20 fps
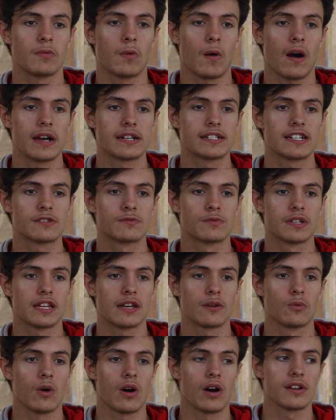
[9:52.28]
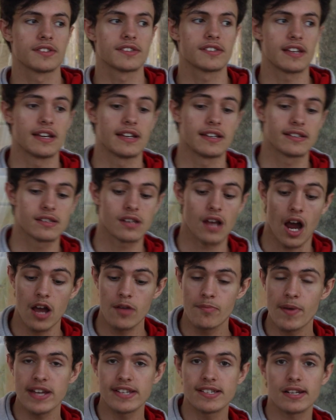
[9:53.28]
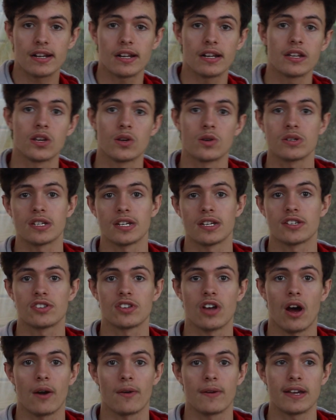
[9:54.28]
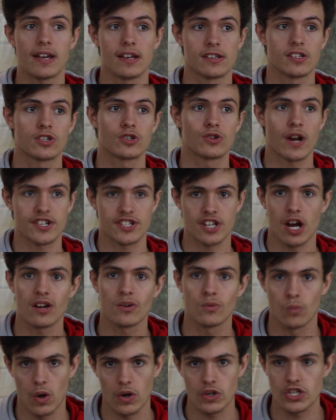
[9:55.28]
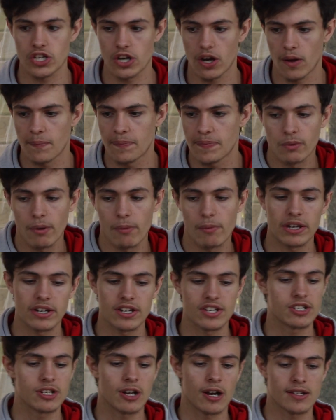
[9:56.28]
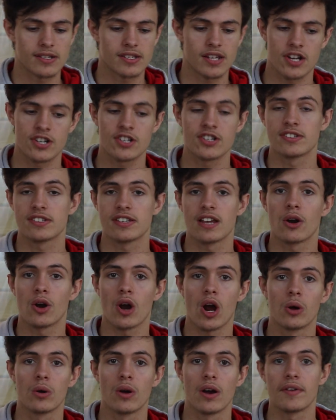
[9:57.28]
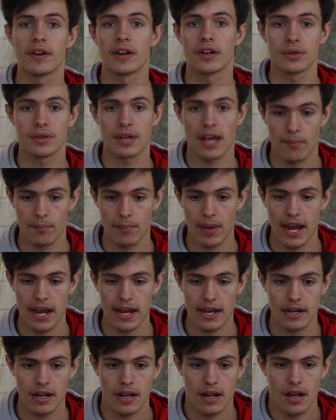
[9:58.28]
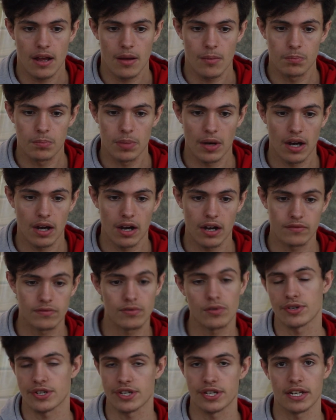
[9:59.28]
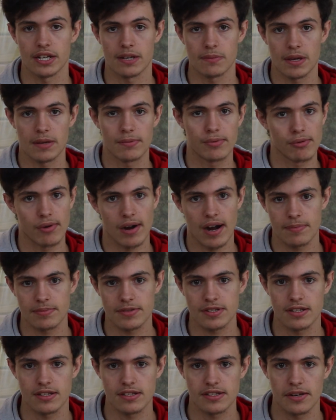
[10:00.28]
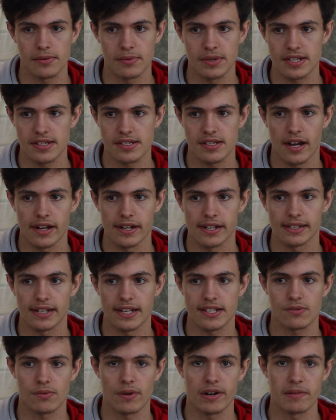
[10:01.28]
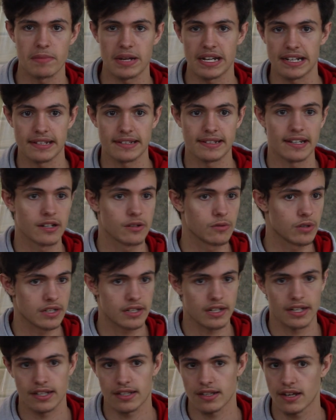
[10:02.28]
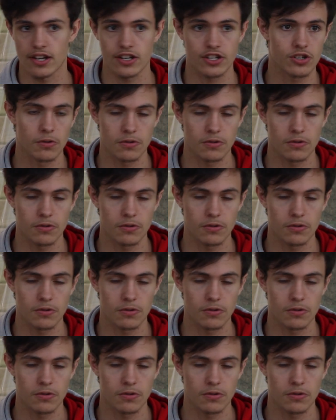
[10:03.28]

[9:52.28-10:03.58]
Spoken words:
what I did with it is I basically used Hisari as a treasure hunt one-shot. We were going to start a session 0 of a new campaign, but unfortunately people were absent, so we decided let's run a mini thing with like a